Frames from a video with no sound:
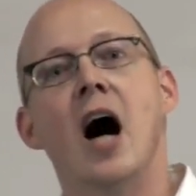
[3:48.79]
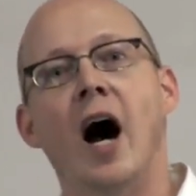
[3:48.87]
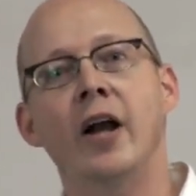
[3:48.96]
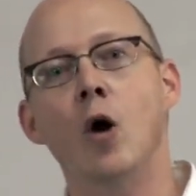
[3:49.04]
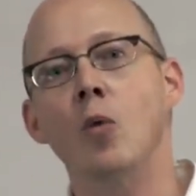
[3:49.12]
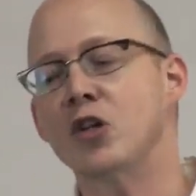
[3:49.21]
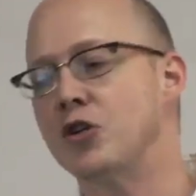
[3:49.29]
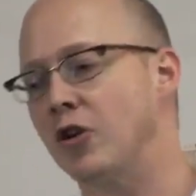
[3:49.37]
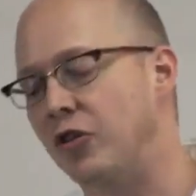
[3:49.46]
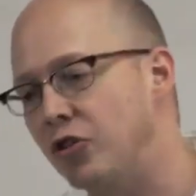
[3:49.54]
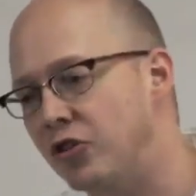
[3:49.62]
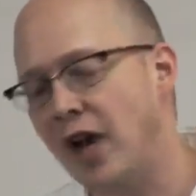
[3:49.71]
I don't want you
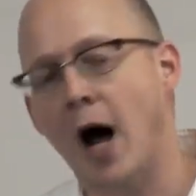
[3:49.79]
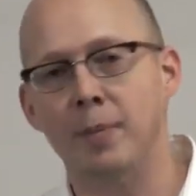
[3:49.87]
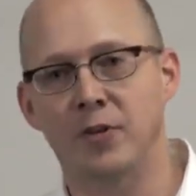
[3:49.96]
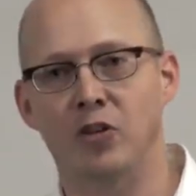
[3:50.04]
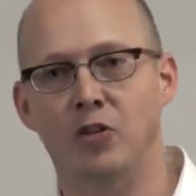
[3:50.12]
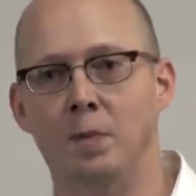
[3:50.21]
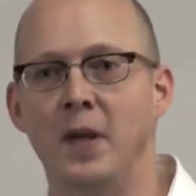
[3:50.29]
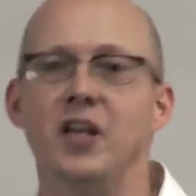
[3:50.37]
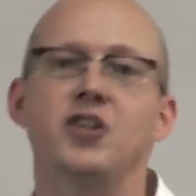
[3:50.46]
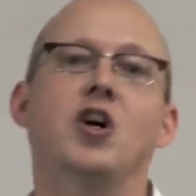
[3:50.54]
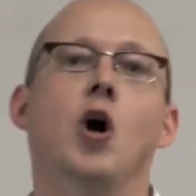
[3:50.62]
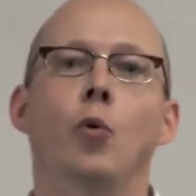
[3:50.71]
to stop the speech,